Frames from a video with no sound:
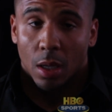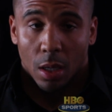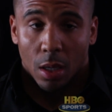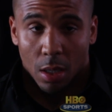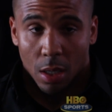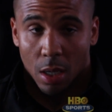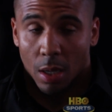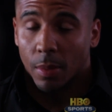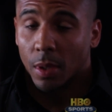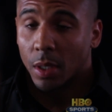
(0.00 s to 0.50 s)

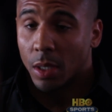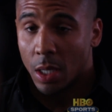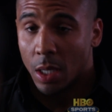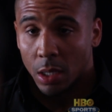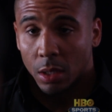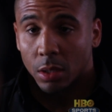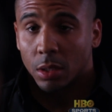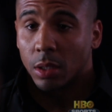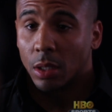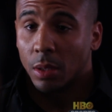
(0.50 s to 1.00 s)
I'm gonna eat,
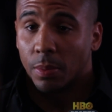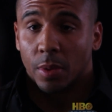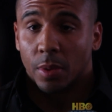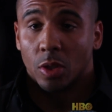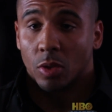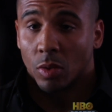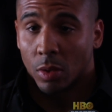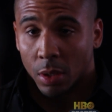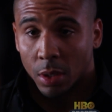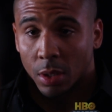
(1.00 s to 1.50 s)
sleep, and
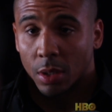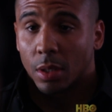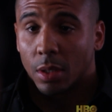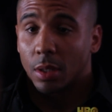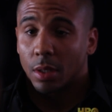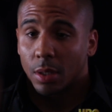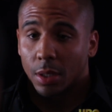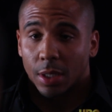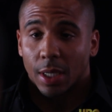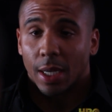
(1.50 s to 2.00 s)
drink
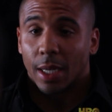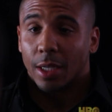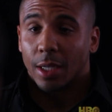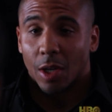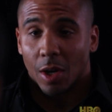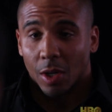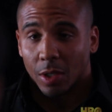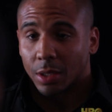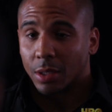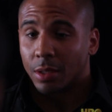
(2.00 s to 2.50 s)
Chad
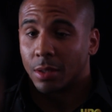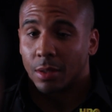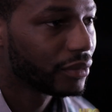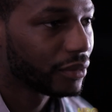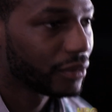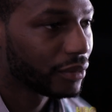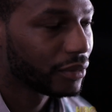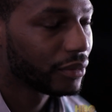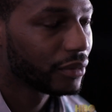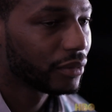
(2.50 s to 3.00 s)
Dawson
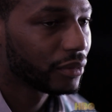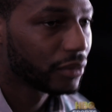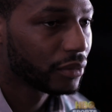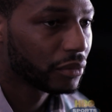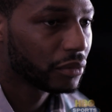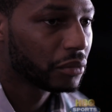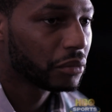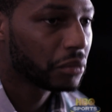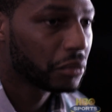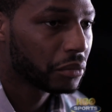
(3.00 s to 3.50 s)
for the
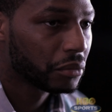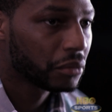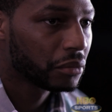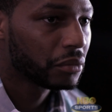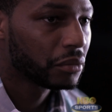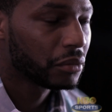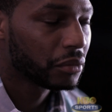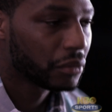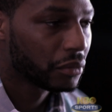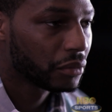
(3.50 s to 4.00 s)
next three,
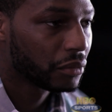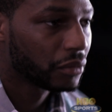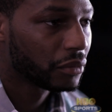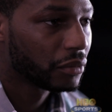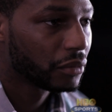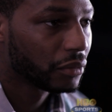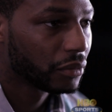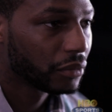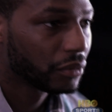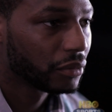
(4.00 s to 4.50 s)
four months,
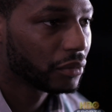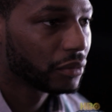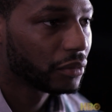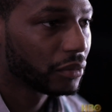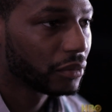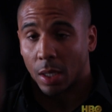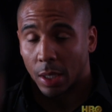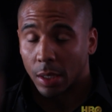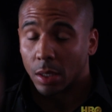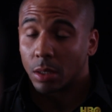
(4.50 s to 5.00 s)
so I'm preparing
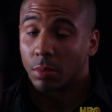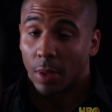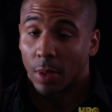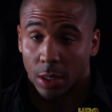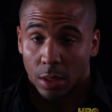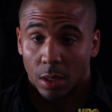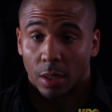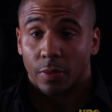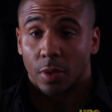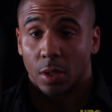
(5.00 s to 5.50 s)
like it's my
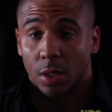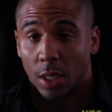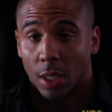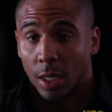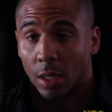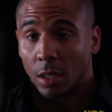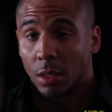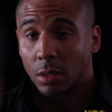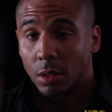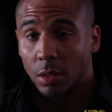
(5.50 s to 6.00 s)
toughest
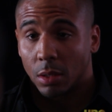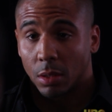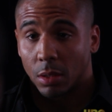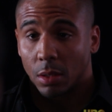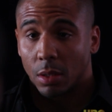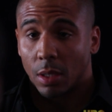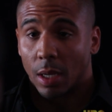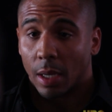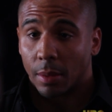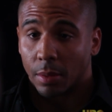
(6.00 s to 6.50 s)
challenge.
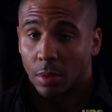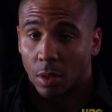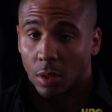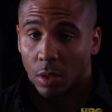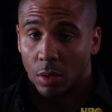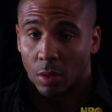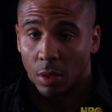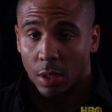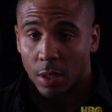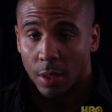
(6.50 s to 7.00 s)

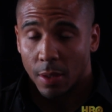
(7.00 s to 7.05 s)
Absolutely.